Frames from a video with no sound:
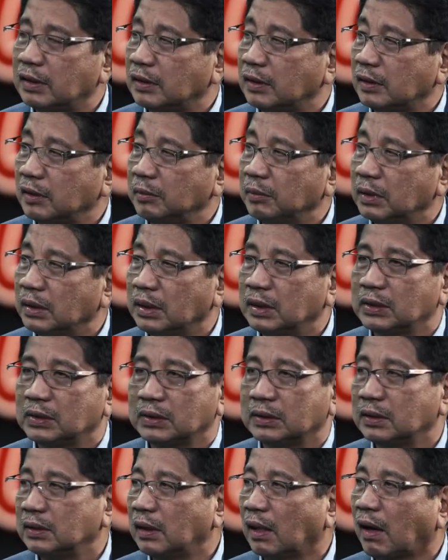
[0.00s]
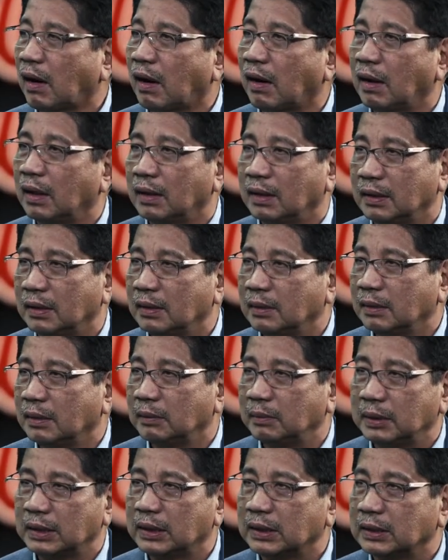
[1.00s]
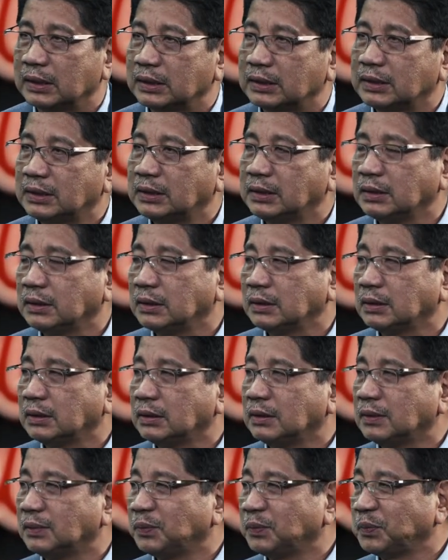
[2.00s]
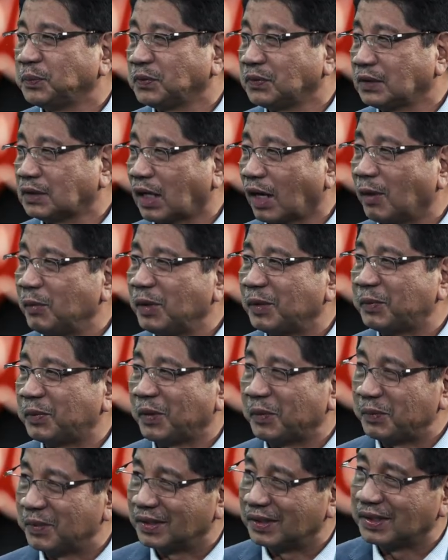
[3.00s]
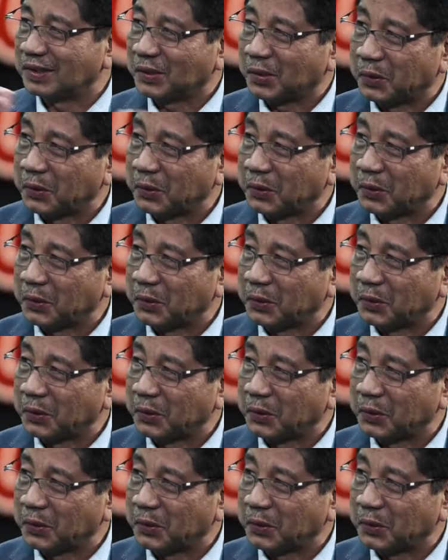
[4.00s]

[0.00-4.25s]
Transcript: determination and the heart because. Mm. Coming from here,